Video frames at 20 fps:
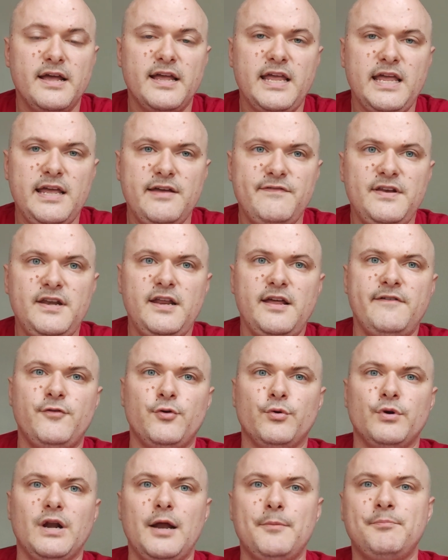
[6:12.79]
Even
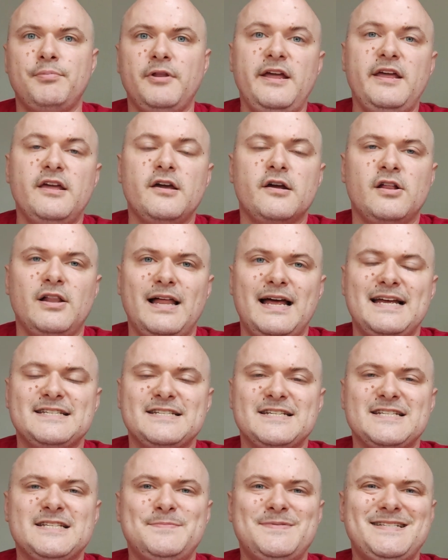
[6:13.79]
if you're not playing a
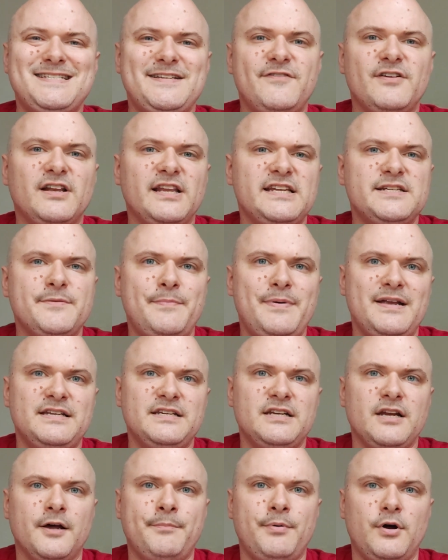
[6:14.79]
class specifically
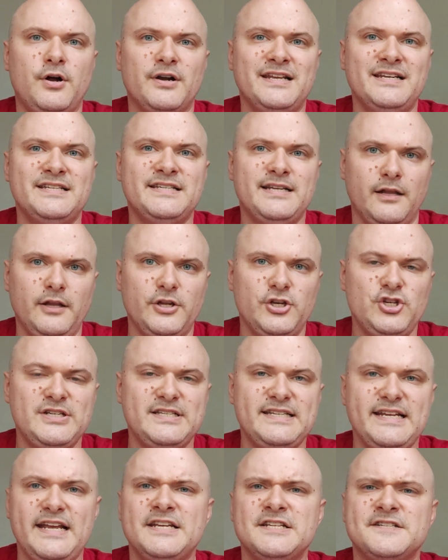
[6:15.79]
dependent upon
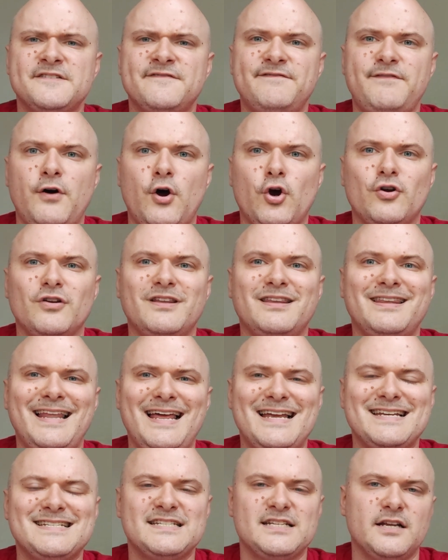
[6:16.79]
intelligence, it is far
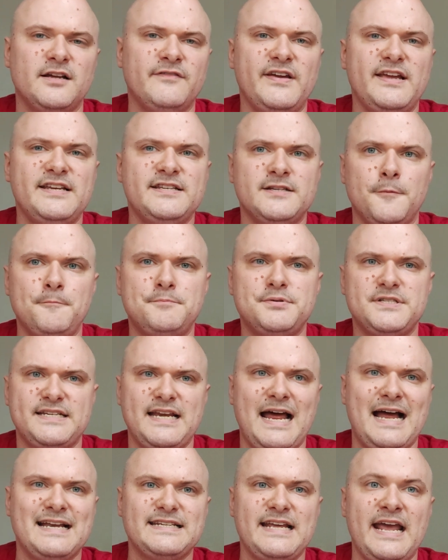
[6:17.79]
less of a dump
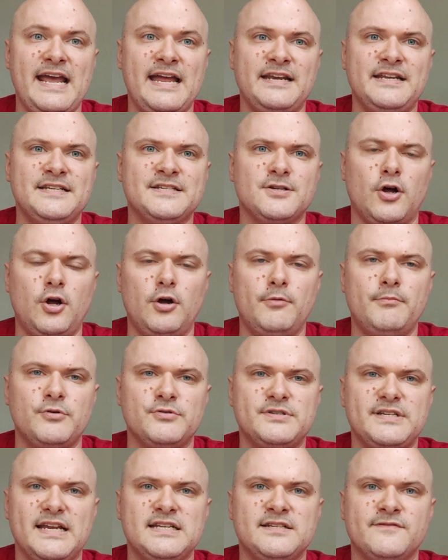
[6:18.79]
stat and is
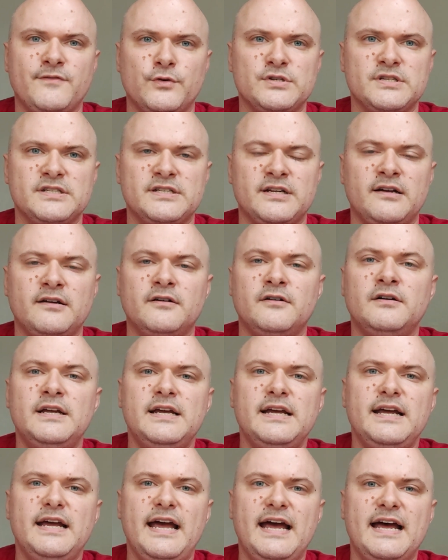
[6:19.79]
almost as versatile
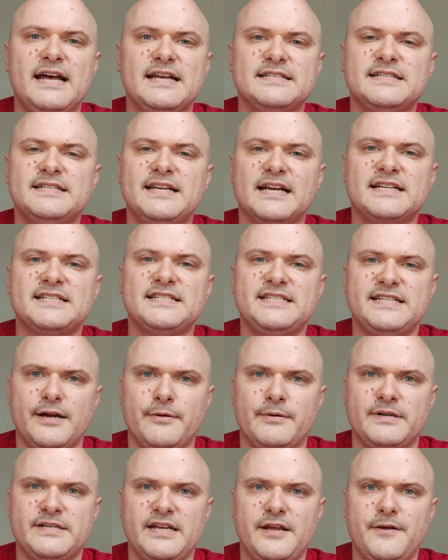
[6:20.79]
as
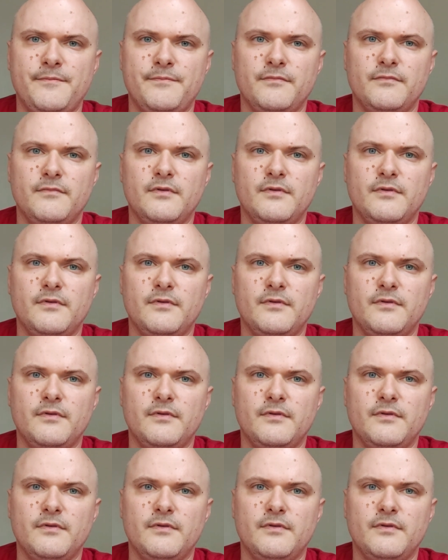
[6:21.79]
Dexterity.